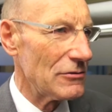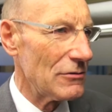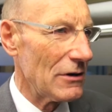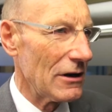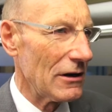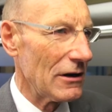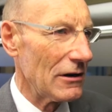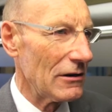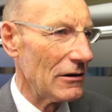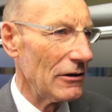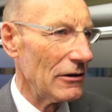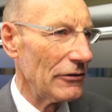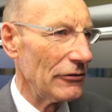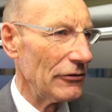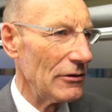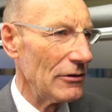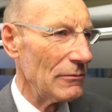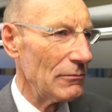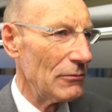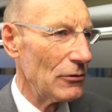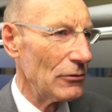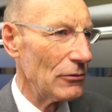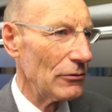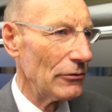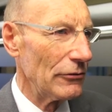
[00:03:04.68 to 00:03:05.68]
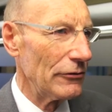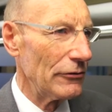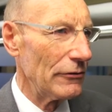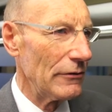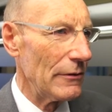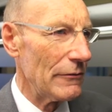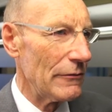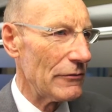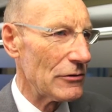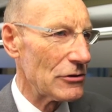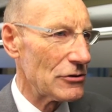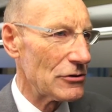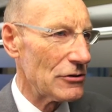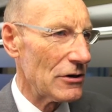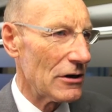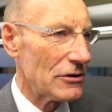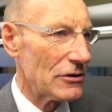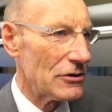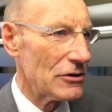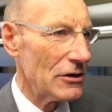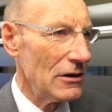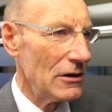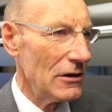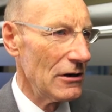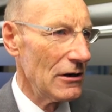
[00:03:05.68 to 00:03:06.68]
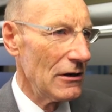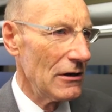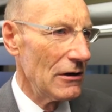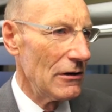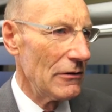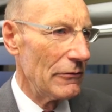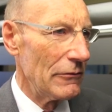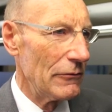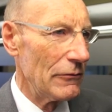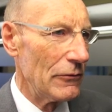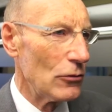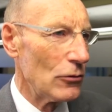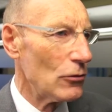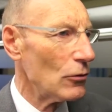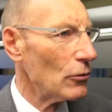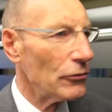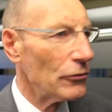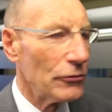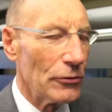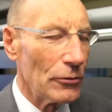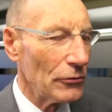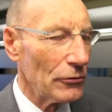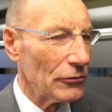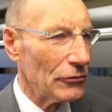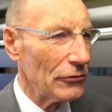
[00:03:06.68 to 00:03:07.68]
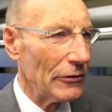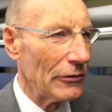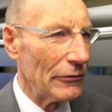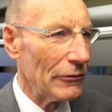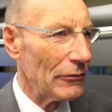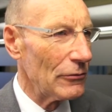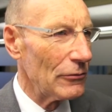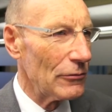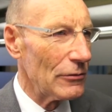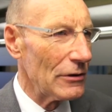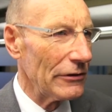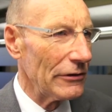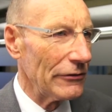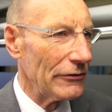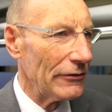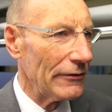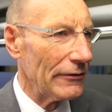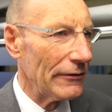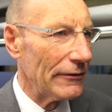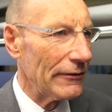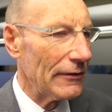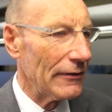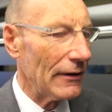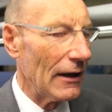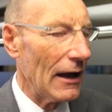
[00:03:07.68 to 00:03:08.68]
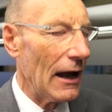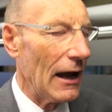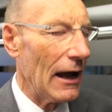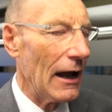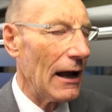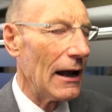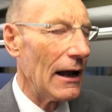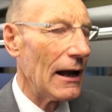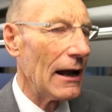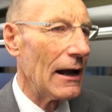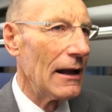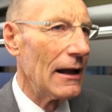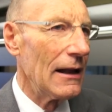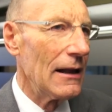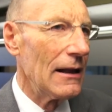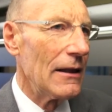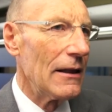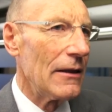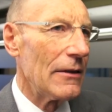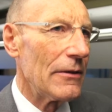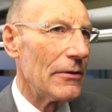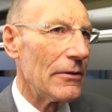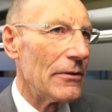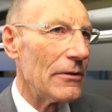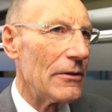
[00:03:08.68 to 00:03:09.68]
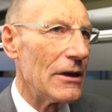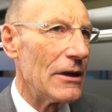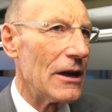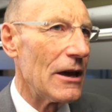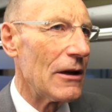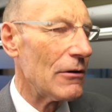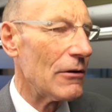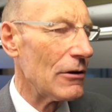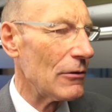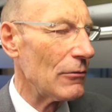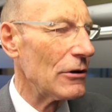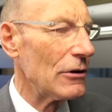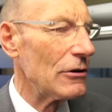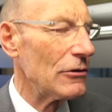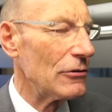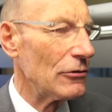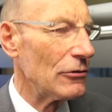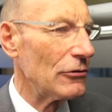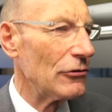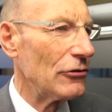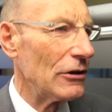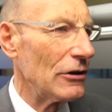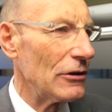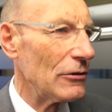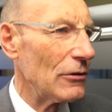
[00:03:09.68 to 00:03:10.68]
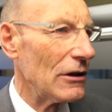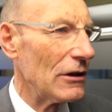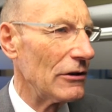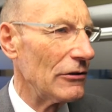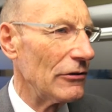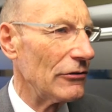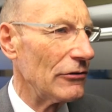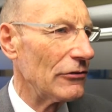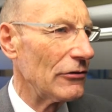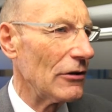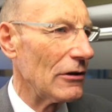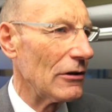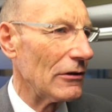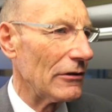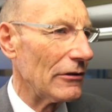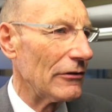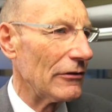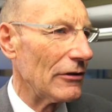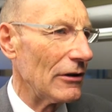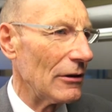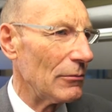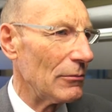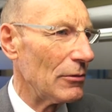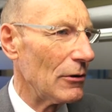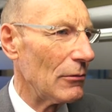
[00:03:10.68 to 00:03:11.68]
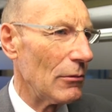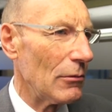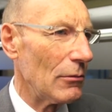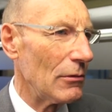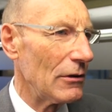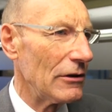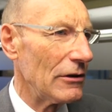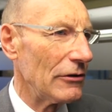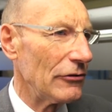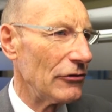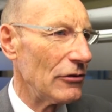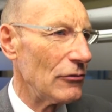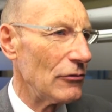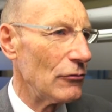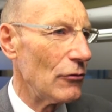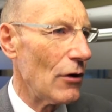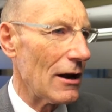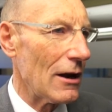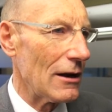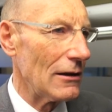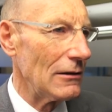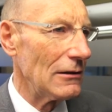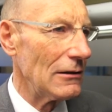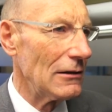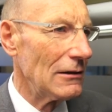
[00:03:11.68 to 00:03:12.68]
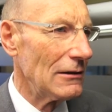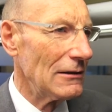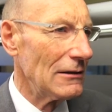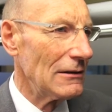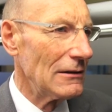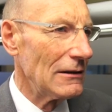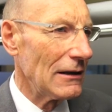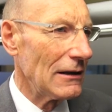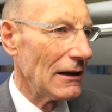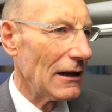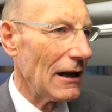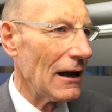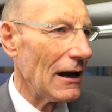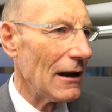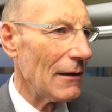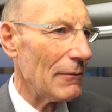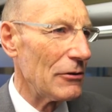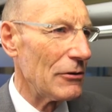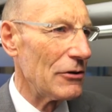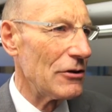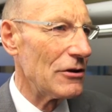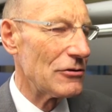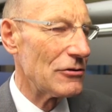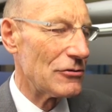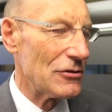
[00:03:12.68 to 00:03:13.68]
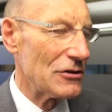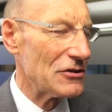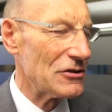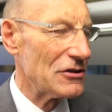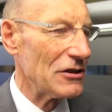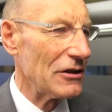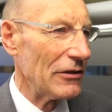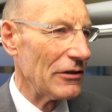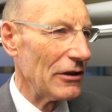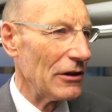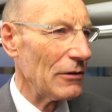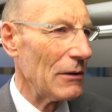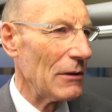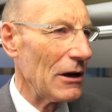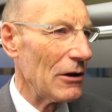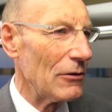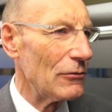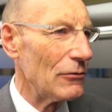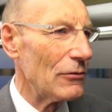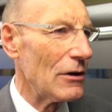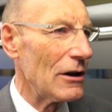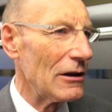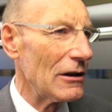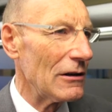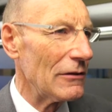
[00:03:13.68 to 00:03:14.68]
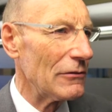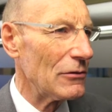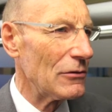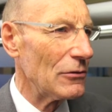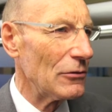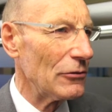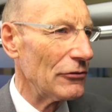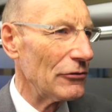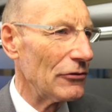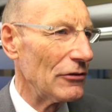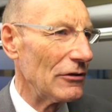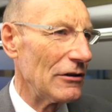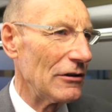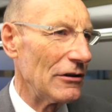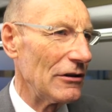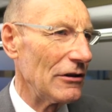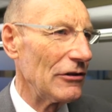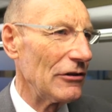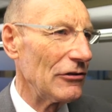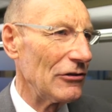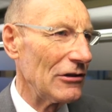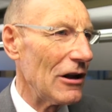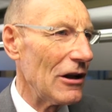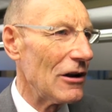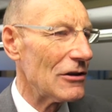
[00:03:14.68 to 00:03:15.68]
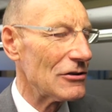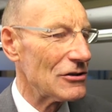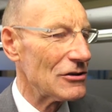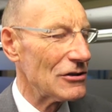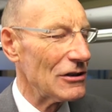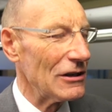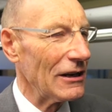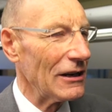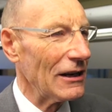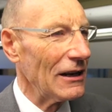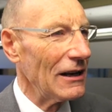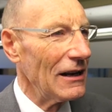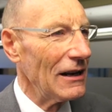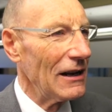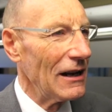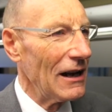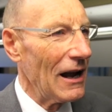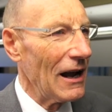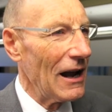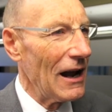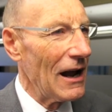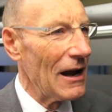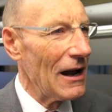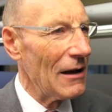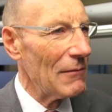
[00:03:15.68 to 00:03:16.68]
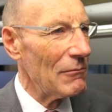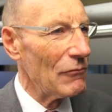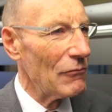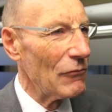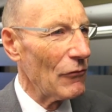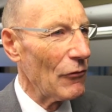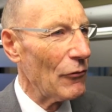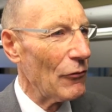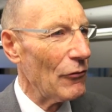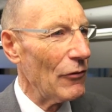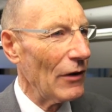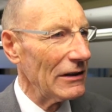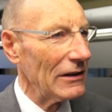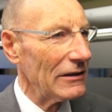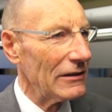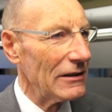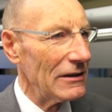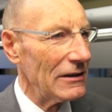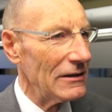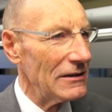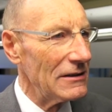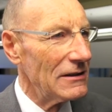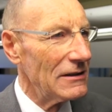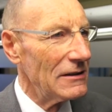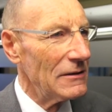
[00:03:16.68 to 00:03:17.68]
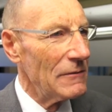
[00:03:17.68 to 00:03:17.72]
recognise the importance of infrastructure for all sorts of different reasons. The area where you could see greatest certainty probably is in rail. But the interesting thing about rail, of course, is that it is largely funded